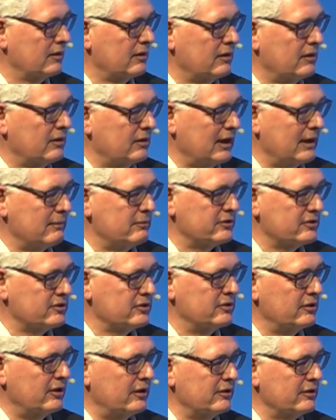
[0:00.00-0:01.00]
climate
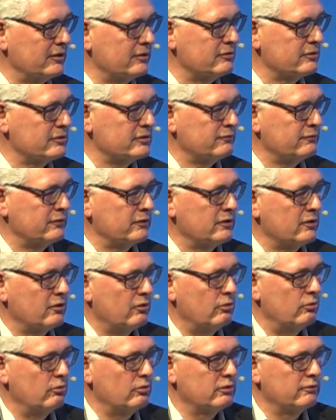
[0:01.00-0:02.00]
scenarios for the
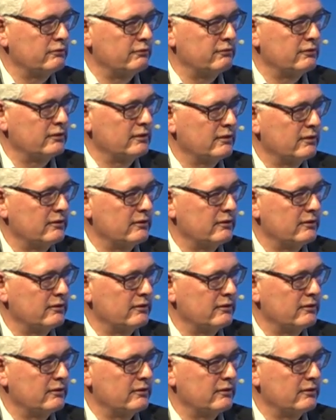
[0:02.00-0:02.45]
whole of